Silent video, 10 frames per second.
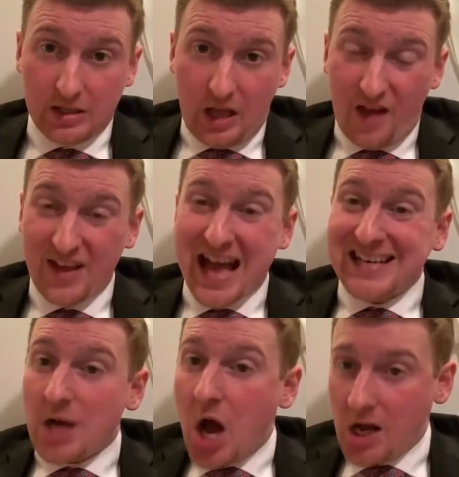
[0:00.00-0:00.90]
have
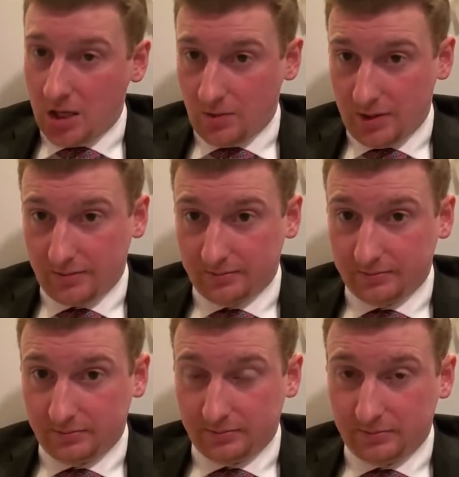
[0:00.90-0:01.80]
gotten cholera.
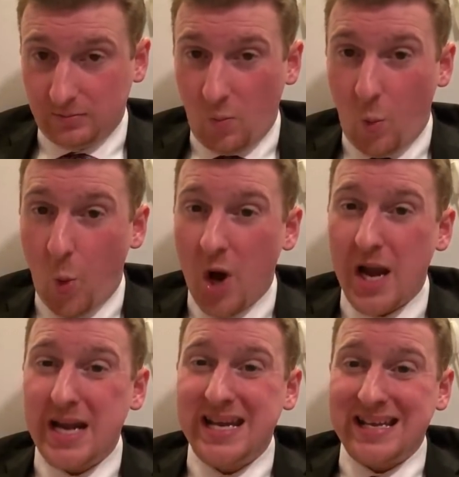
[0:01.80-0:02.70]

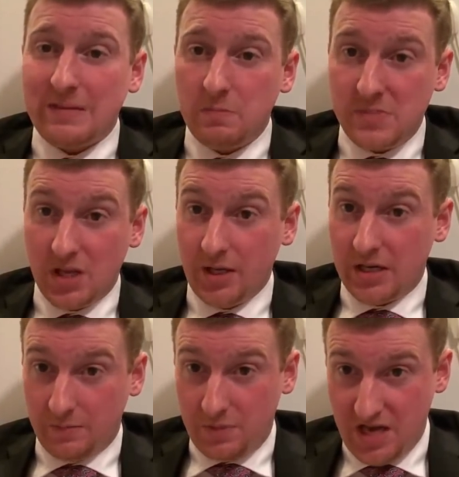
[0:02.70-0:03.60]
1
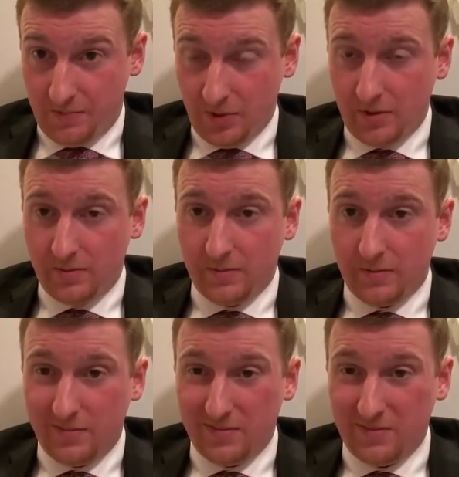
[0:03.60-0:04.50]
million people
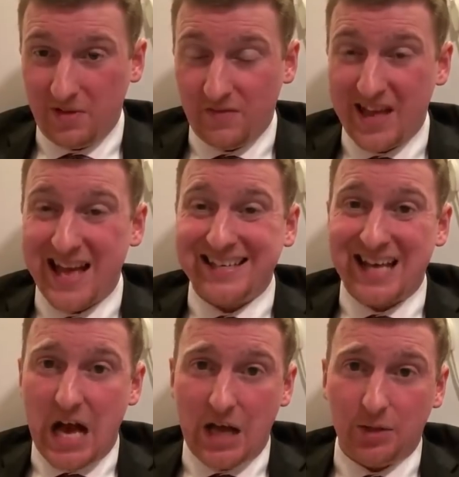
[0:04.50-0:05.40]
have gotten
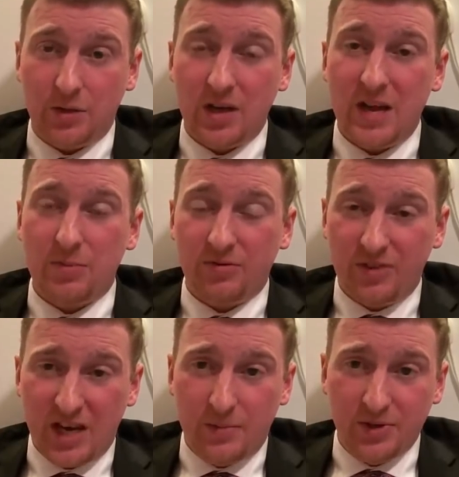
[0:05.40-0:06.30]
cholera, a
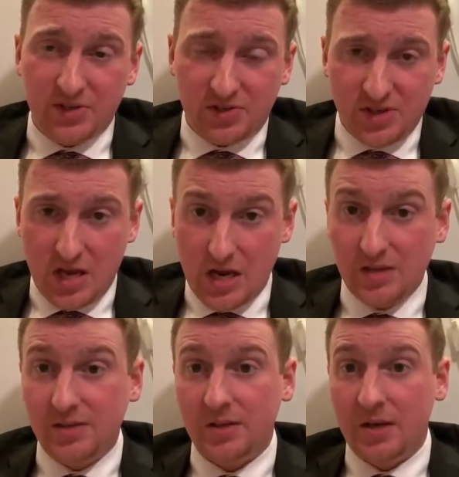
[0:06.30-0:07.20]
preventable
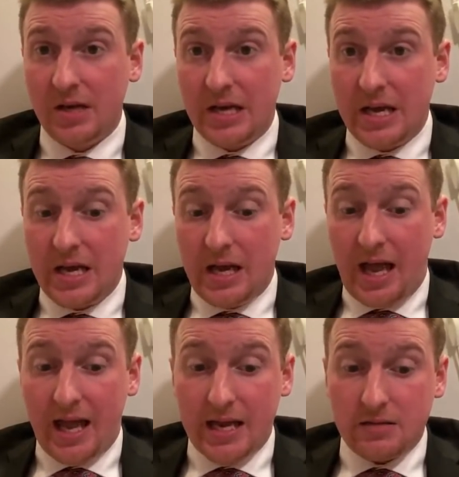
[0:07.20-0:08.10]
disease.
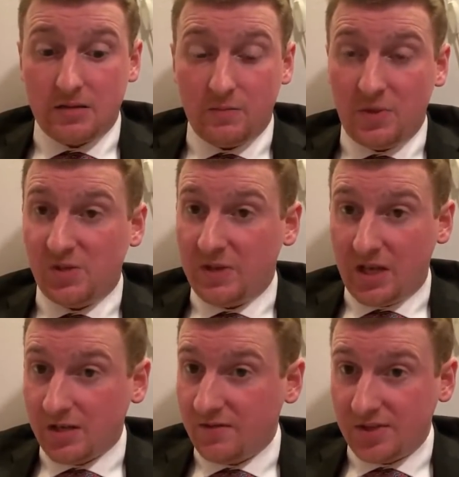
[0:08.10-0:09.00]
And it's
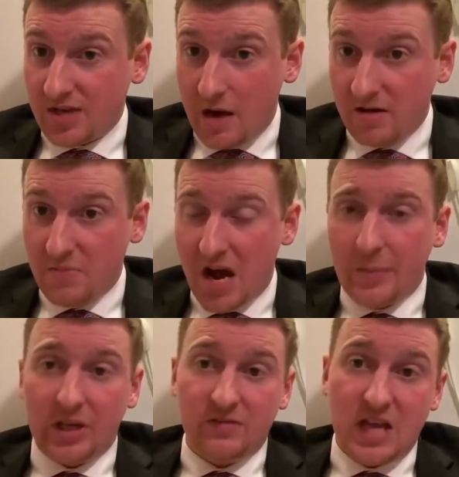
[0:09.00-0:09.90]
because of the Saudi
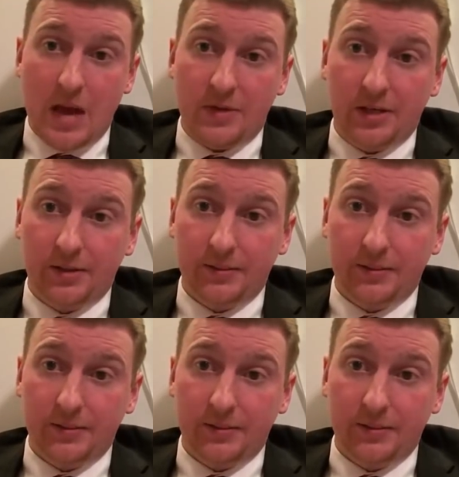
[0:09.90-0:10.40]
bombing of Yemen